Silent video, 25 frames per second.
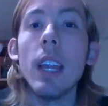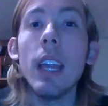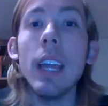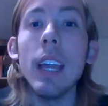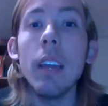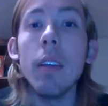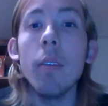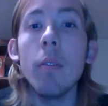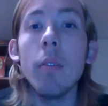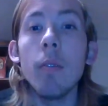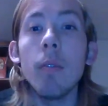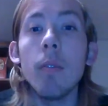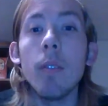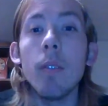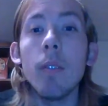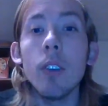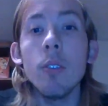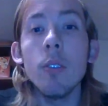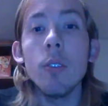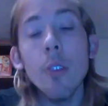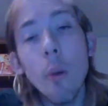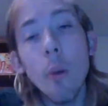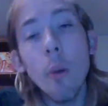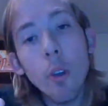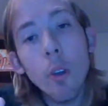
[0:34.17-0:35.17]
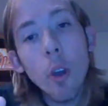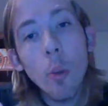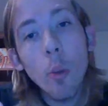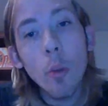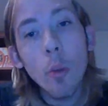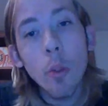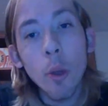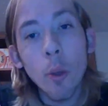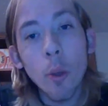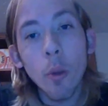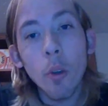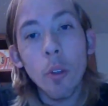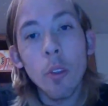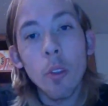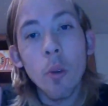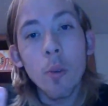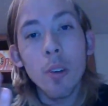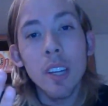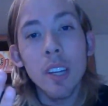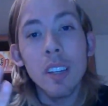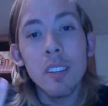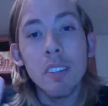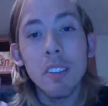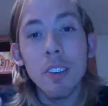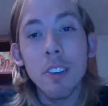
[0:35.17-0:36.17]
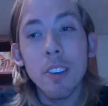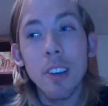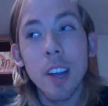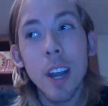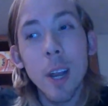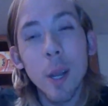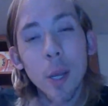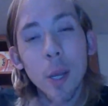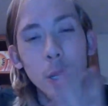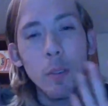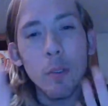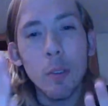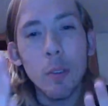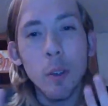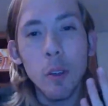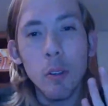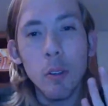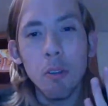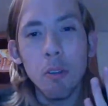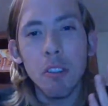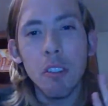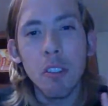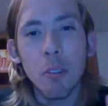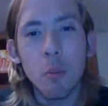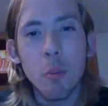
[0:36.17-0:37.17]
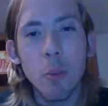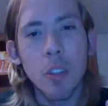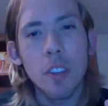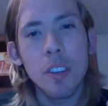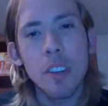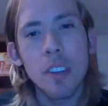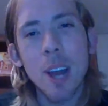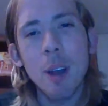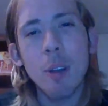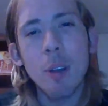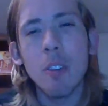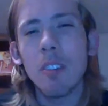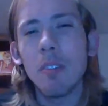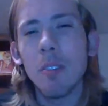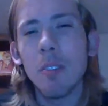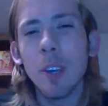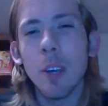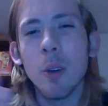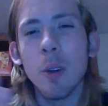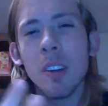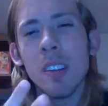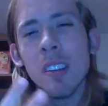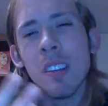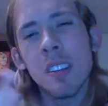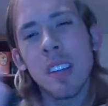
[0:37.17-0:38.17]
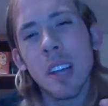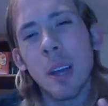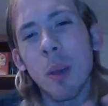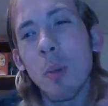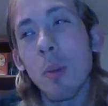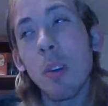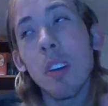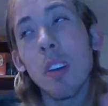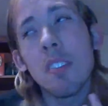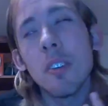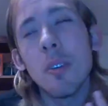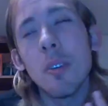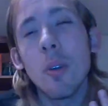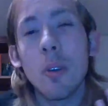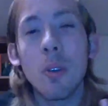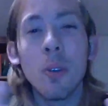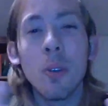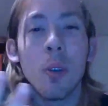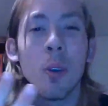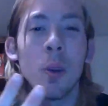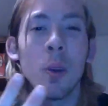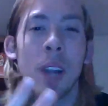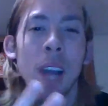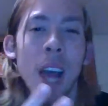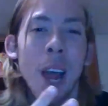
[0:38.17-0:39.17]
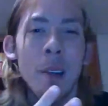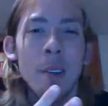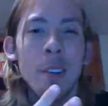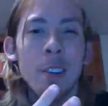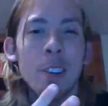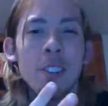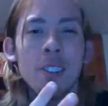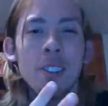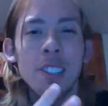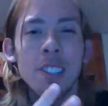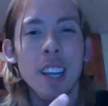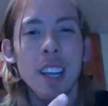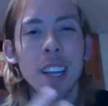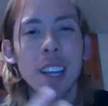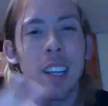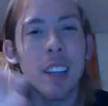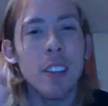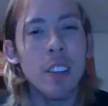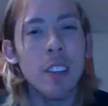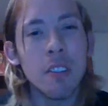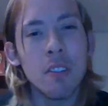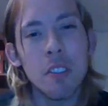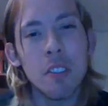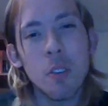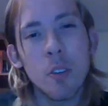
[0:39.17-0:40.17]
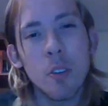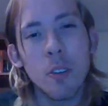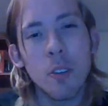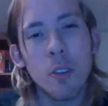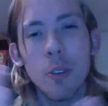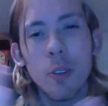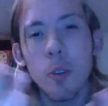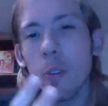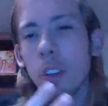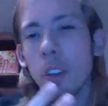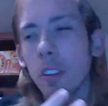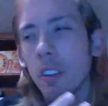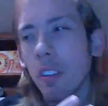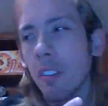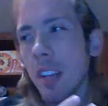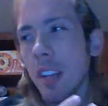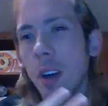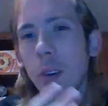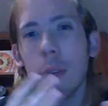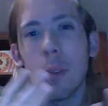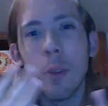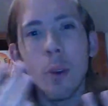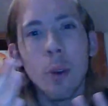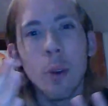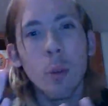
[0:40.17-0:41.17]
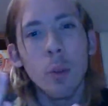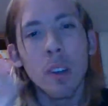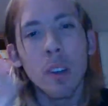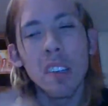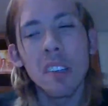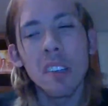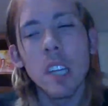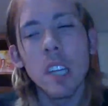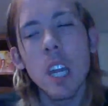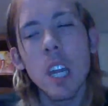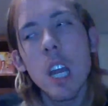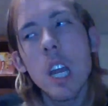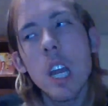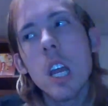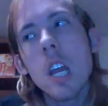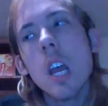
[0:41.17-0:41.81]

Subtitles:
if you don't know what the North Node is and you're kind of confused as to what the title of this video is, like what is a North Node? I don't understand it. There's a North Node, there's a South Node. What is it?